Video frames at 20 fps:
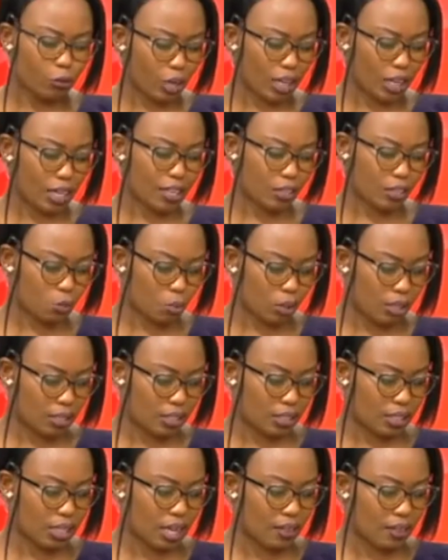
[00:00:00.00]
for Kenyans to
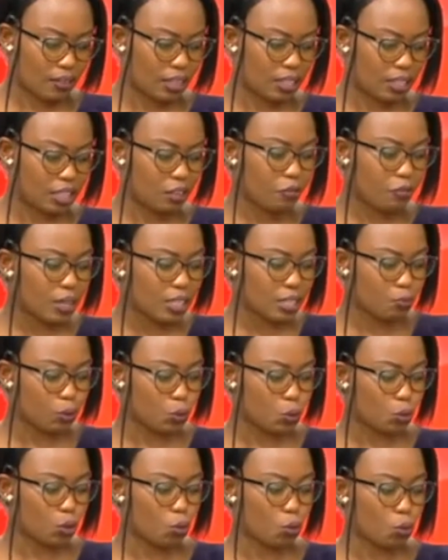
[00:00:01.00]
understand, the difference
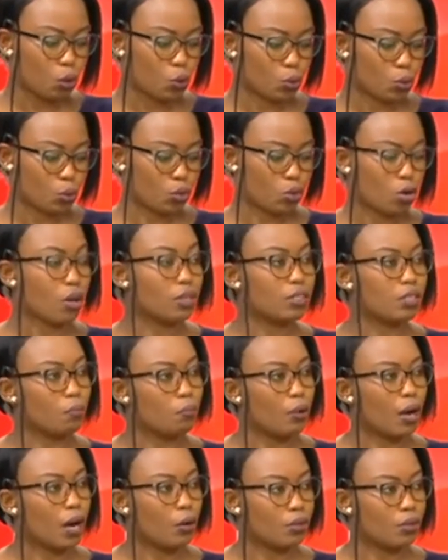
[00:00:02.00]
between what was talked
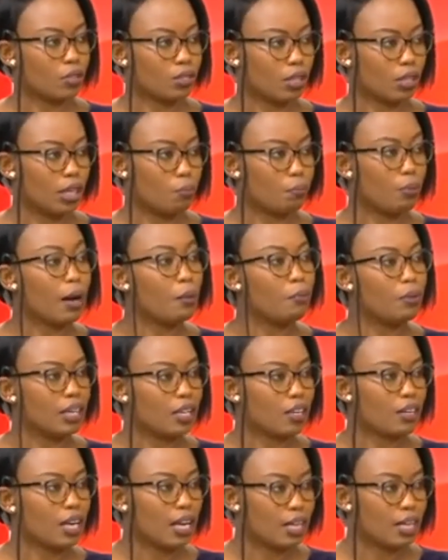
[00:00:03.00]
about in
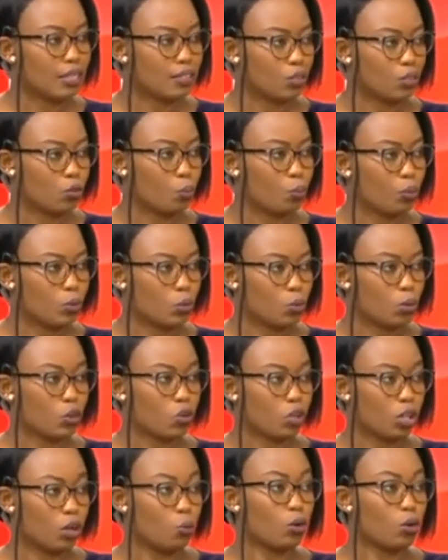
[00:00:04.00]
public rallies as opposed to
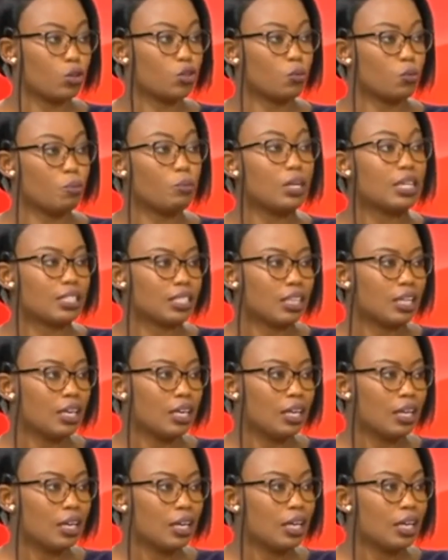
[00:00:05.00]
actually what you meet
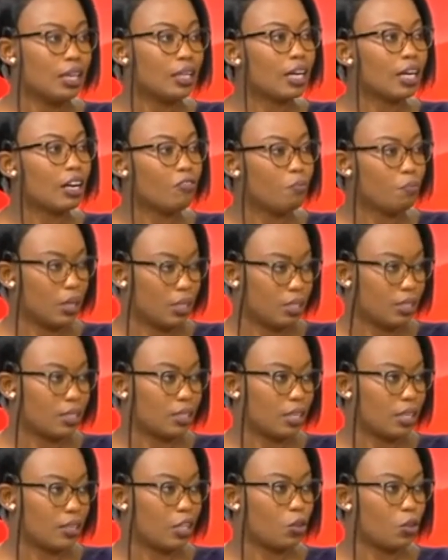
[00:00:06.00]
in
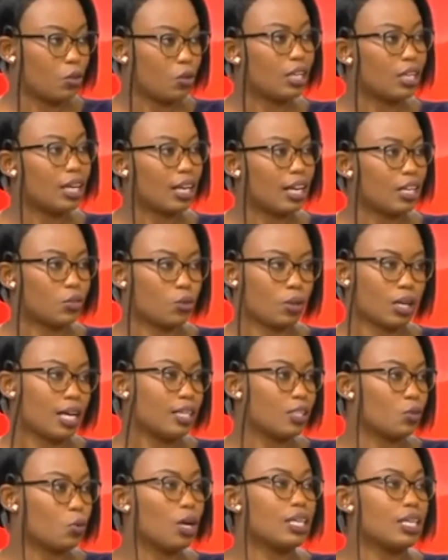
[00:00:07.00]
government. And then you realize you
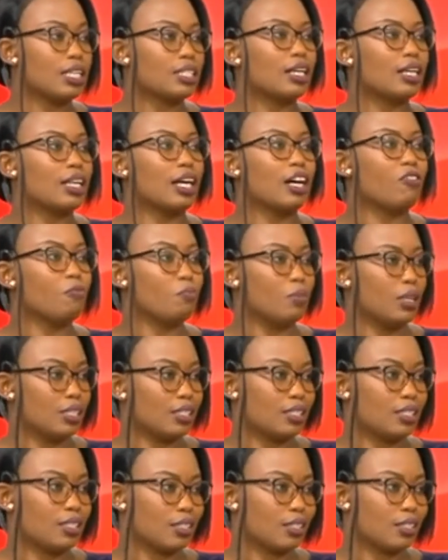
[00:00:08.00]
can't quite run
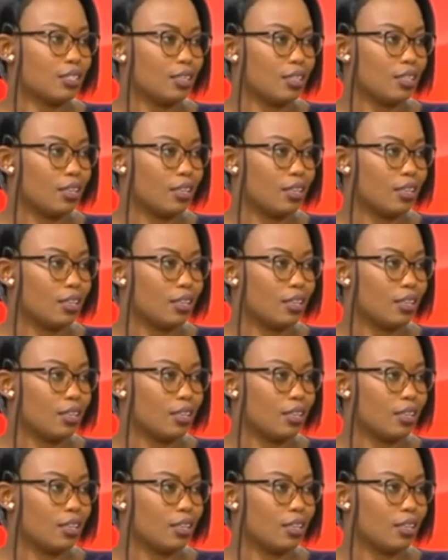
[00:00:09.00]
government